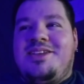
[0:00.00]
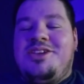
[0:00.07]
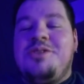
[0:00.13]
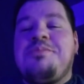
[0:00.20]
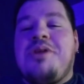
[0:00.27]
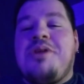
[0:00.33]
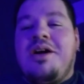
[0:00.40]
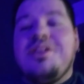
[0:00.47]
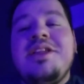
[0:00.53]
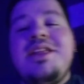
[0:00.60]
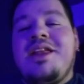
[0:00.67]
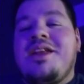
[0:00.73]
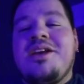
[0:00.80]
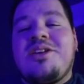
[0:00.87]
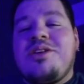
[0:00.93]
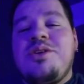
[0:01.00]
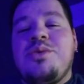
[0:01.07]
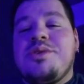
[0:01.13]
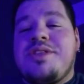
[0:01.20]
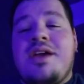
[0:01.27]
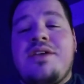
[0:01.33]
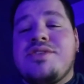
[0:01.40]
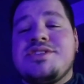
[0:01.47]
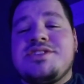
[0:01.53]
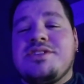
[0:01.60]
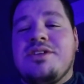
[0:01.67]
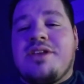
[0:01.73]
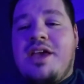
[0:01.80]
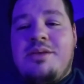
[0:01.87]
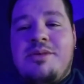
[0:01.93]
You probably didn't agree with every
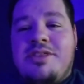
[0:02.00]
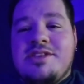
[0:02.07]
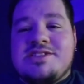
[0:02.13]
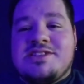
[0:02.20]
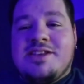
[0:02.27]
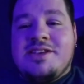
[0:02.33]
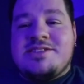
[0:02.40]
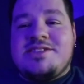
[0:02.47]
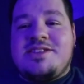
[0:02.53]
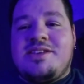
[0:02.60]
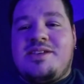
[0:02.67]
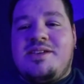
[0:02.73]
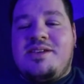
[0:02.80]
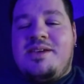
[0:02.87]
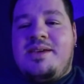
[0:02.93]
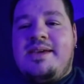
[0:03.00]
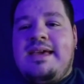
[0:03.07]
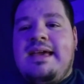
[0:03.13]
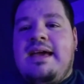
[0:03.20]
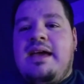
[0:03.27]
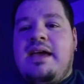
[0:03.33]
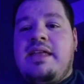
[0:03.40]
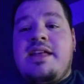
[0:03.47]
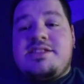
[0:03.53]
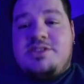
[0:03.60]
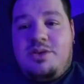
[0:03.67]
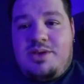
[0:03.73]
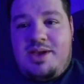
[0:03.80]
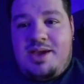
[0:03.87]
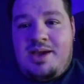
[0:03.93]
single game on this list. And that's
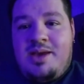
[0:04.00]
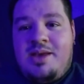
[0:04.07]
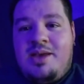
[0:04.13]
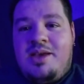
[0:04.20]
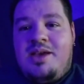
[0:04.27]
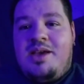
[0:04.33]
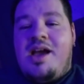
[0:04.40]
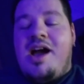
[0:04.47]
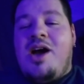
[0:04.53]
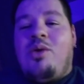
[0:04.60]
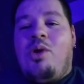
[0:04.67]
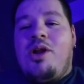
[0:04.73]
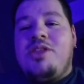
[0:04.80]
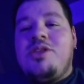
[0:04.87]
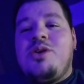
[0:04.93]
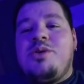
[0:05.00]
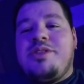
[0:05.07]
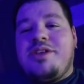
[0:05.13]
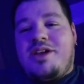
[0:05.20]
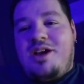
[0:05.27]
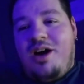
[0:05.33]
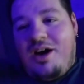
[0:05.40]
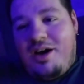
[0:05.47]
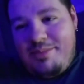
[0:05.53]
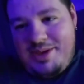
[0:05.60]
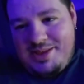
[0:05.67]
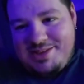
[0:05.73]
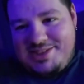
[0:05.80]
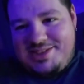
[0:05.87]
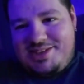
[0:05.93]
okay. I want to know in the
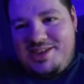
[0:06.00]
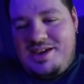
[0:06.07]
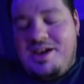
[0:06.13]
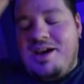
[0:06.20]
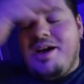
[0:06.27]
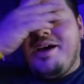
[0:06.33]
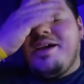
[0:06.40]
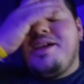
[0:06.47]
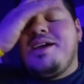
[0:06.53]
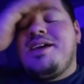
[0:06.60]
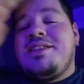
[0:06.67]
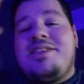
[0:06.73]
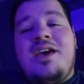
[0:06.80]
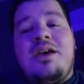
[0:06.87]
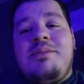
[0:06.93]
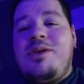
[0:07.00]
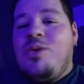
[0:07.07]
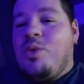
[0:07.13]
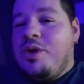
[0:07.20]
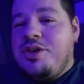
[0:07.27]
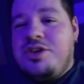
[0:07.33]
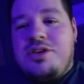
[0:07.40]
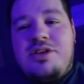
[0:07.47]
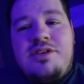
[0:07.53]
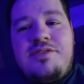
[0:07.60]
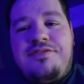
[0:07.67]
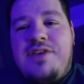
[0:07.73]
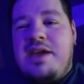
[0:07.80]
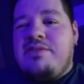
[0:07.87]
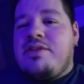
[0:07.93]
comments. Tell me what your
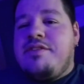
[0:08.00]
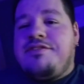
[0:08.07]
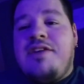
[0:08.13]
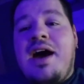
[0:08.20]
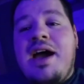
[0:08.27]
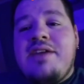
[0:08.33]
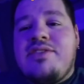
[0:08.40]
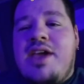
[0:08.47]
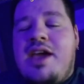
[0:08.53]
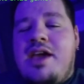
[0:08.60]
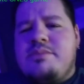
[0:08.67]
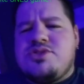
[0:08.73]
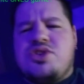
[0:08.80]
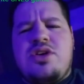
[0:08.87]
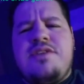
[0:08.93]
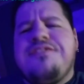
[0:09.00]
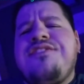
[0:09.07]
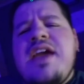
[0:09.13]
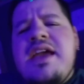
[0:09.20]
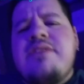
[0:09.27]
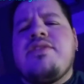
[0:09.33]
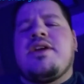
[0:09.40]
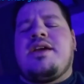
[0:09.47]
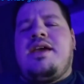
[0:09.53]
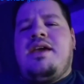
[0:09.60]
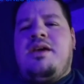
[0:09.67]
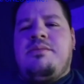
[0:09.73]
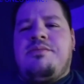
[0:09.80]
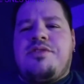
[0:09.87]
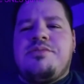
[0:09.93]
favorite 5 games or your favorite game